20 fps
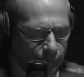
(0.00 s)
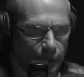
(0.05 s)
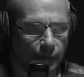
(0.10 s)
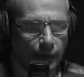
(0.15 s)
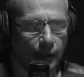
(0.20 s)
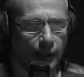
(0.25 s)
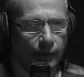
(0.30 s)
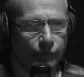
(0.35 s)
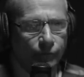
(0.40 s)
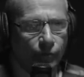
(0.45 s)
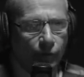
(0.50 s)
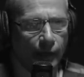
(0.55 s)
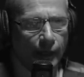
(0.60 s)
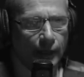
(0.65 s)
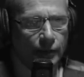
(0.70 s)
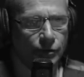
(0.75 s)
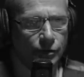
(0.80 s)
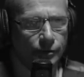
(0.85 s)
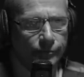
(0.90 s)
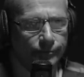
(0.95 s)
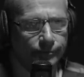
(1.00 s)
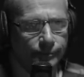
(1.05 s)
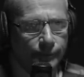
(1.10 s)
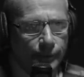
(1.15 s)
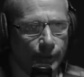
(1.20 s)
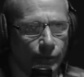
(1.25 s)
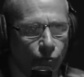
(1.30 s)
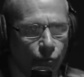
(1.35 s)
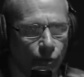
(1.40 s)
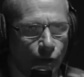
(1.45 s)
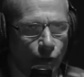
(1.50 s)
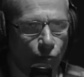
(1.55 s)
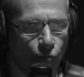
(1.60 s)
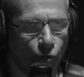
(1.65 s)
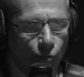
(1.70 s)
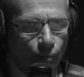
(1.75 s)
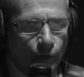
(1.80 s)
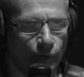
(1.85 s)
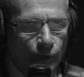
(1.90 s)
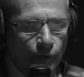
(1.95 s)
the after action and
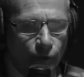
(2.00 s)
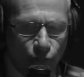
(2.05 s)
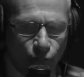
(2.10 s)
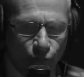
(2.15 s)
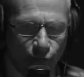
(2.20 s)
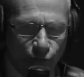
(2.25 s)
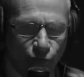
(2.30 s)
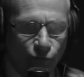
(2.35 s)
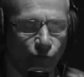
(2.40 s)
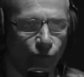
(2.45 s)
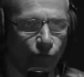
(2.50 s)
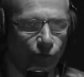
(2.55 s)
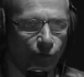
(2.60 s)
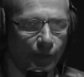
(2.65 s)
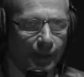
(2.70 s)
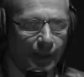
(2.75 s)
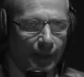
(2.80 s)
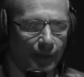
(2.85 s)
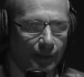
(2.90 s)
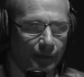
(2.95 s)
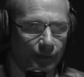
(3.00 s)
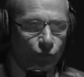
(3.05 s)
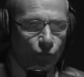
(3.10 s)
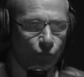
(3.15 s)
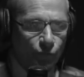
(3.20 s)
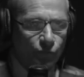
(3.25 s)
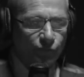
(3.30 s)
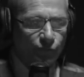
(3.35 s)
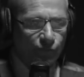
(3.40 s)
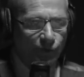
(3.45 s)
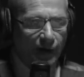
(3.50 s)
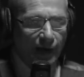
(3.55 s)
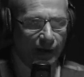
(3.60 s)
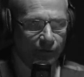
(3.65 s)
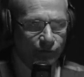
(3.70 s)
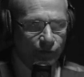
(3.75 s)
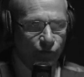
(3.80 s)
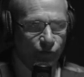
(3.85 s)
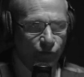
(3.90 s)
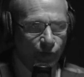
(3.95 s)
regrouping because we still had this was
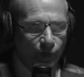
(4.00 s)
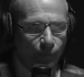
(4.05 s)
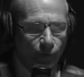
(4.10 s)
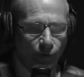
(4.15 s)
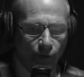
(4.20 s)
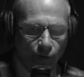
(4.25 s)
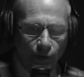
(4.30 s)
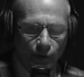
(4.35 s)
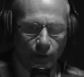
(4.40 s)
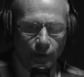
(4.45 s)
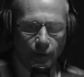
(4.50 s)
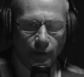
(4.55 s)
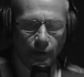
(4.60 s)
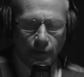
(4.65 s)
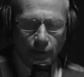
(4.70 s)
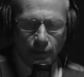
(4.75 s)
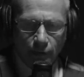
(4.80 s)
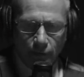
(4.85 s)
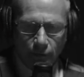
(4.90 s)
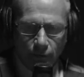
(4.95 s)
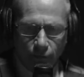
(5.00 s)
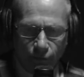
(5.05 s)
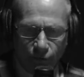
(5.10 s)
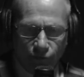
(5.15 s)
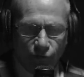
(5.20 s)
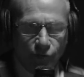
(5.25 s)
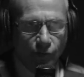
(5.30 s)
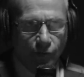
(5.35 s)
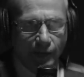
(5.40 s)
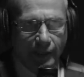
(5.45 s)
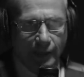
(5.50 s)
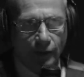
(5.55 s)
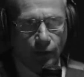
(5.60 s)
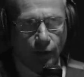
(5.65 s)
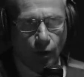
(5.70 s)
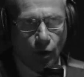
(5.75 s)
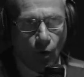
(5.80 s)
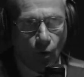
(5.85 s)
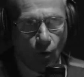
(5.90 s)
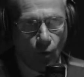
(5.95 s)
5 December. We still had
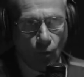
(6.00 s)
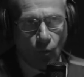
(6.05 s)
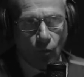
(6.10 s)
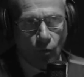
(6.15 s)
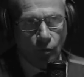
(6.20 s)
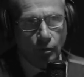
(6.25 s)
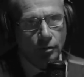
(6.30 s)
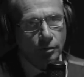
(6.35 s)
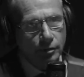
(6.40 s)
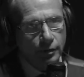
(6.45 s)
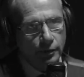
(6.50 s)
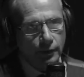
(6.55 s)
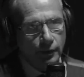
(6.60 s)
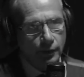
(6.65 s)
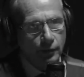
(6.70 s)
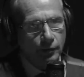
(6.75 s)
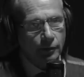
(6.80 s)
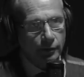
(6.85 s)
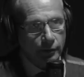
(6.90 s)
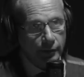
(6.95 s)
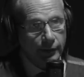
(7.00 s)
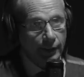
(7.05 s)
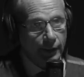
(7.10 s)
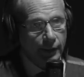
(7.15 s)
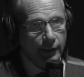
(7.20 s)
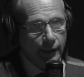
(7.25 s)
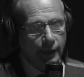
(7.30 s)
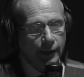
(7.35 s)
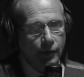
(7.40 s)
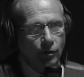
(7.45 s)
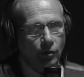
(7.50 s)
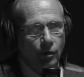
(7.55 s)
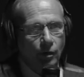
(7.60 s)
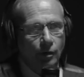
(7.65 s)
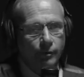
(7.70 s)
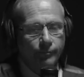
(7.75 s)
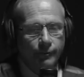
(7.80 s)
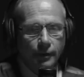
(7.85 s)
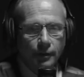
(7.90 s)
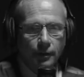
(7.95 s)
to go and take
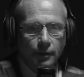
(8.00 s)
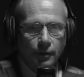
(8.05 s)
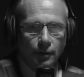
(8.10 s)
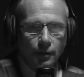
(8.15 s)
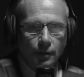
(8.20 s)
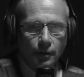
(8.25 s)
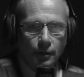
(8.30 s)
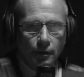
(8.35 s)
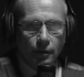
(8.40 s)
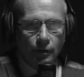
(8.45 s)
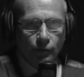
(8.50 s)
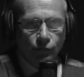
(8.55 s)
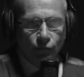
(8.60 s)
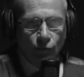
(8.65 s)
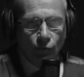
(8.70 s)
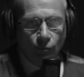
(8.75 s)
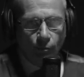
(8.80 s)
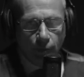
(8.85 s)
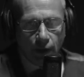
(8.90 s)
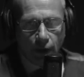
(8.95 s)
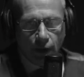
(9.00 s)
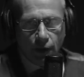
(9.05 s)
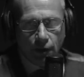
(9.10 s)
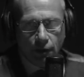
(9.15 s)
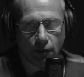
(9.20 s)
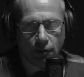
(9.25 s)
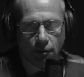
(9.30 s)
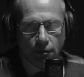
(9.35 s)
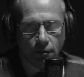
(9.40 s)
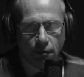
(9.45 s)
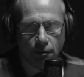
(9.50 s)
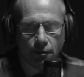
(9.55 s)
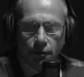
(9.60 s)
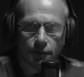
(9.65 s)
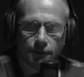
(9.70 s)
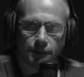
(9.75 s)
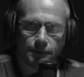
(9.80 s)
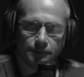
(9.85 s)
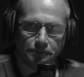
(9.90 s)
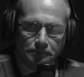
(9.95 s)
Kandahar. Mm. So me,
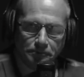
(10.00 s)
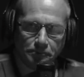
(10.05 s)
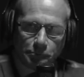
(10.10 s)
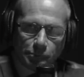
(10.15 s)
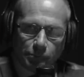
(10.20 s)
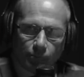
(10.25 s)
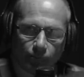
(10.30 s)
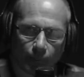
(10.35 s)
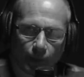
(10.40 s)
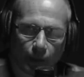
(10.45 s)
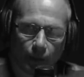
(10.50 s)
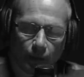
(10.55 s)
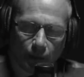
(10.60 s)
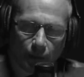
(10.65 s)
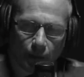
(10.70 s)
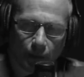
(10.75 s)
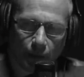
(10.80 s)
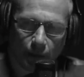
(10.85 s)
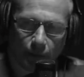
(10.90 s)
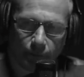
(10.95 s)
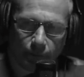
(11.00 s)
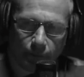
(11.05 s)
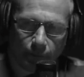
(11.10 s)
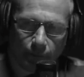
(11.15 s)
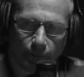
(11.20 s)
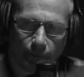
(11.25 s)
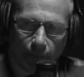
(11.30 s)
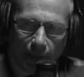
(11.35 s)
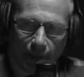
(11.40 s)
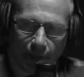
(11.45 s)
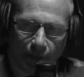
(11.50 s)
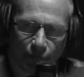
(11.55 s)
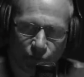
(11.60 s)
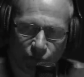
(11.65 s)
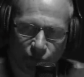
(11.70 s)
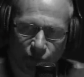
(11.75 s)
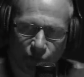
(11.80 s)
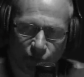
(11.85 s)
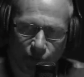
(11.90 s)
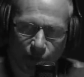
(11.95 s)
um, my
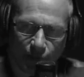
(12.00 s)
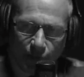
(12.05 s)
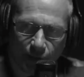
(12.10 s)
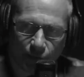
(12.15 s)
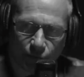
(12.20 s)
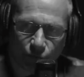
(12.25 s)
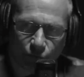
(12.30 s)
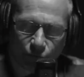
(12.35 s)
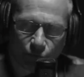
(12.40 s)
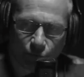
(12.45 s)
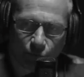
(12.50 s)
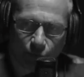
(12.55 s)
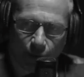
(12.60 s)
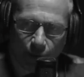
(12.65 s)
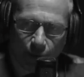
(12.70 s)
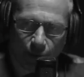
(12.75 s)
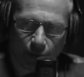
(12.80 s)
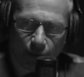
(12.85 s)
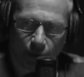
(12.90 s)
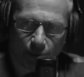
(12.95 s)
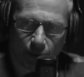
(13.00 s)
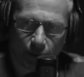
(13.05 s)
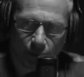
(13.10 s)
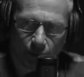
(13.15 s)
assistant S3,